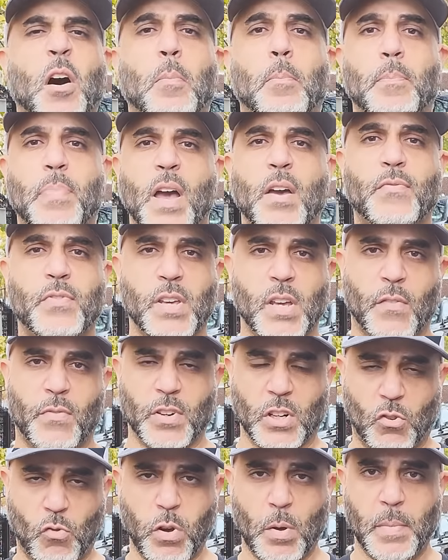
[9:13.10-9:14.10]
a bevy of
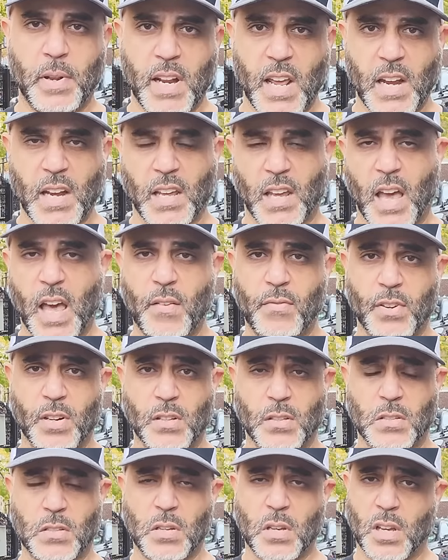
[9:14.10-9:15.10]
incriminating
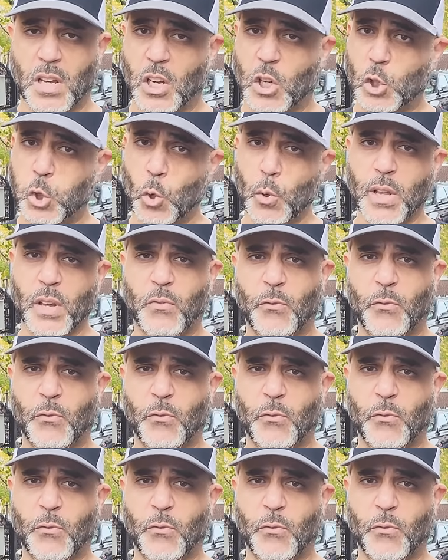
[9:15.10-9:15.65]
evidence, including